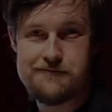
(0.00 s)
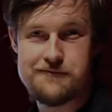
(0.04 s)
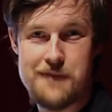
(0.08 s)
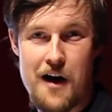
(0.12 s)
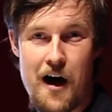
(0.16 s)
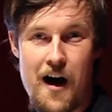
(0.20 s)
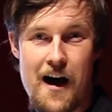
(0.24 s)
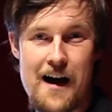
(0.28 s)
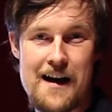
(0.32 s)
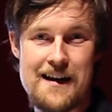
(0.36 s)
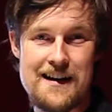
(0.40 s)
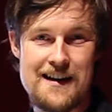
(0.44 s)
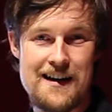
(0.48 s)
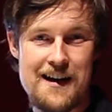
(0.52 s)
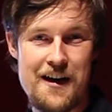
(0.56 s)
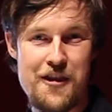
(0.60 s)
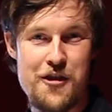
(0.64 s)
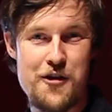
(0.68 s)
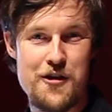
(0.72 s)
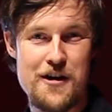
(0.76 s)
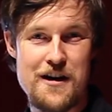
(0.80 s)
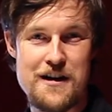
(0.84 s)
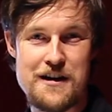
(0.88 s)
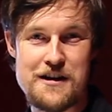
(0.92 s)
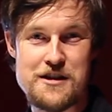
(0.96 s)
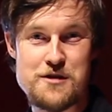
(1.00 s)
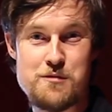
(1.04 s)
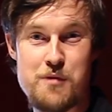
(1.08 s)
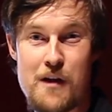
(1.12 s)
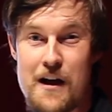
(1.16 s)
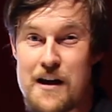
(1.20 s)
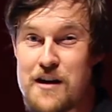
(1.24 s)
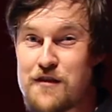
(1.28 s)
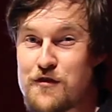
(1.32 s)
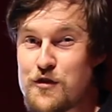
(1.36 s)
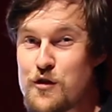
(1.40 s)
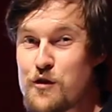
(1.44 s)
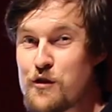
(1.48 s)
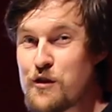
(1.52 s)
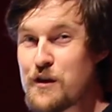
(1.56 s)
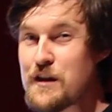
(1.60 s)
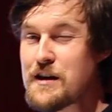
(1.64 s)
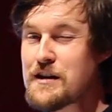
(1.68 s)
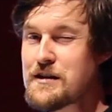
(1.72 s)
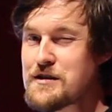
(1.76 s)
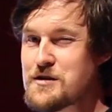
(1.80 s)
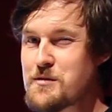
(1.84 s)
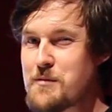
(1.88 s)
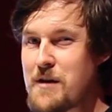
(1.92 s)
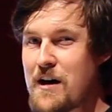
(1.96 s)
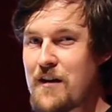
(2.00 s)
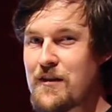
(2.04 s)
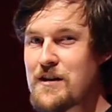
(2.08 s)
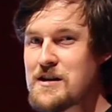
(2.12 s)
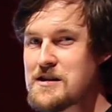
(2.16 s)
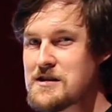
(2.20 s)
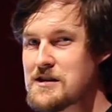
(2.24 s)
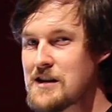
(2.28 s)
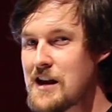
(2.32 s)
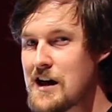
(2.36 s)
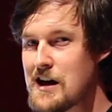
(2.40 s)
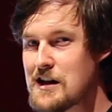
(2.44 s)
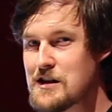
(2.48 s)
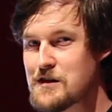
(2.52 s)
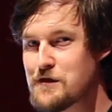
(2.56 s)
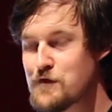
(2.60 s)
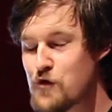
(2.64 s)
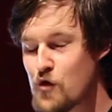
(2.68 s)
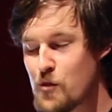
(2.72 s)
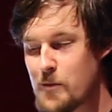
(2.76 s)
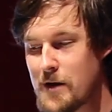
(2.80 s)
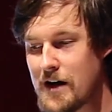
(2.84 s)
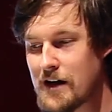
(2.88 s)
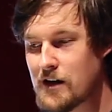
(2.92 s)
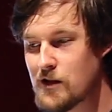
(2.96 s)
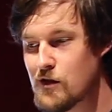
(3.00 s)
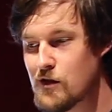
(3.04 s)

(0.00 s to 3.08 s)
Hi, I thought I'd explain a few things about these large format